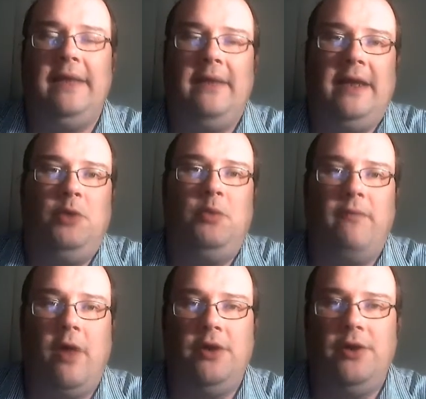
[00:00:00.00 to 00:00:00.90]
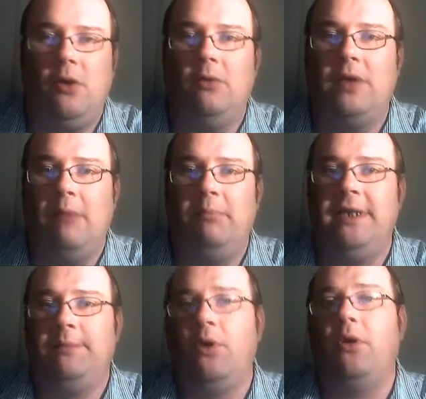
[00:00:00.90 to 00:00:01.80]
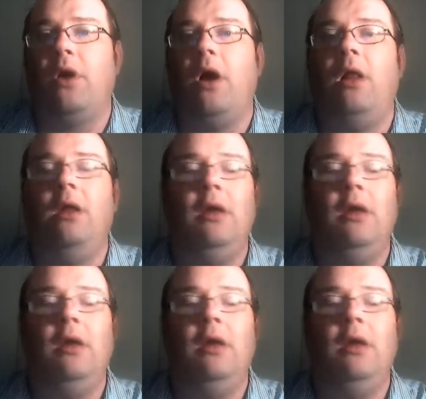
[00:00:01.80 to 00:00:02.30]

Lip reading: and then you would follow your own company's protocol.